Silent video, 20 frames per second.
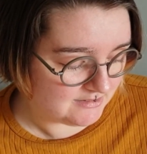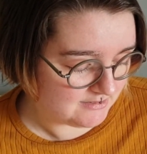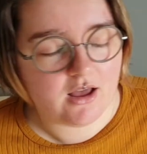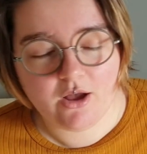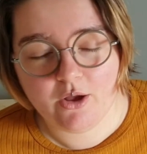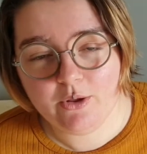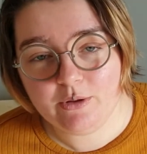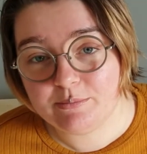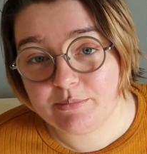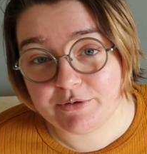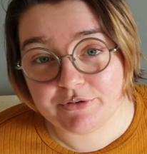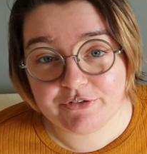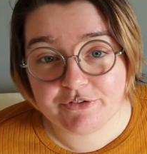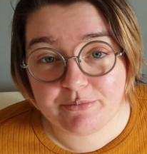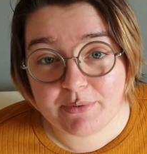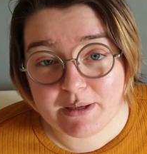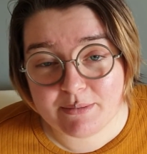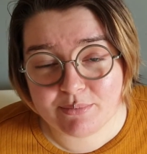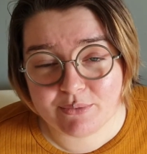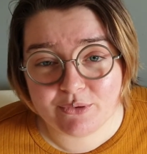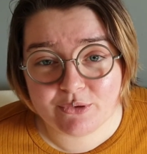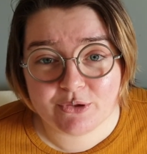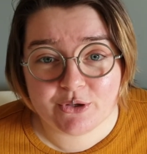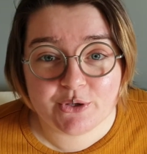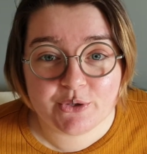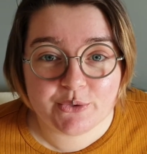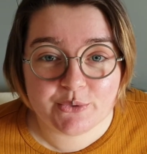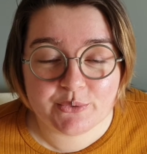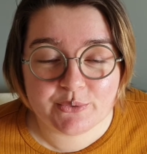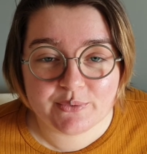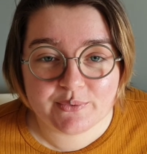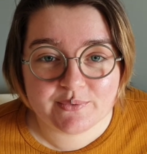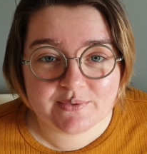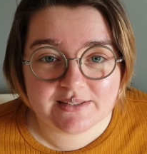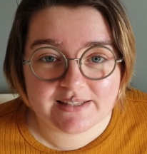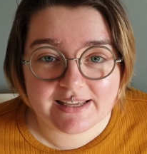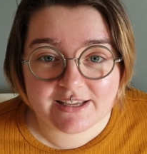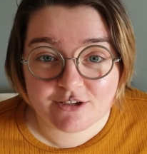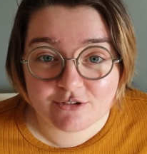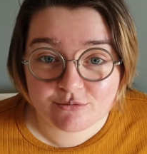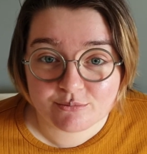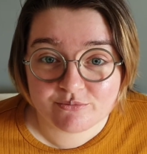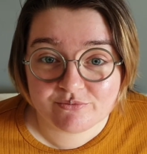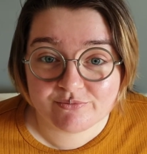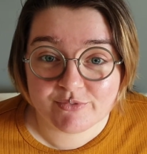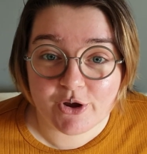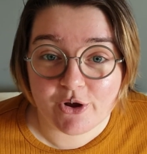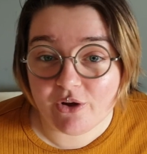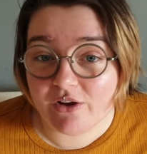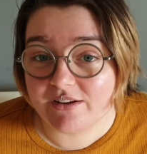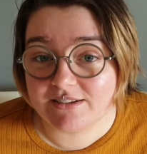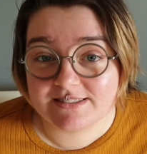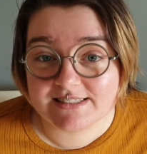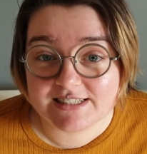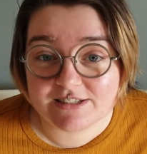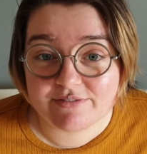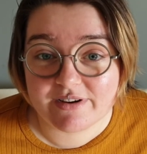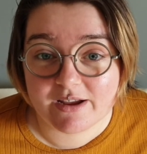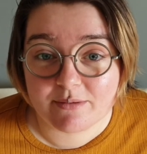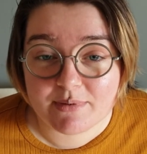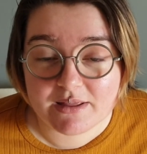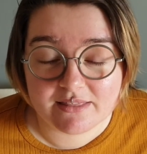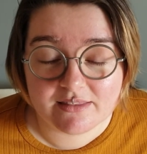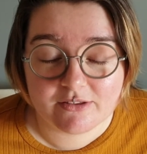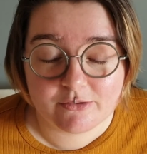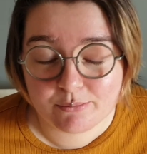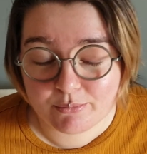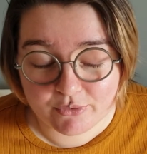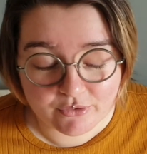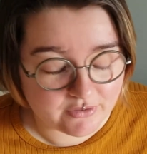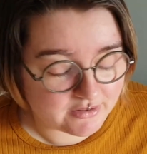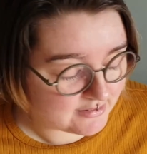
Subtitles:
a whole bunch of people who like heartily recommend this book.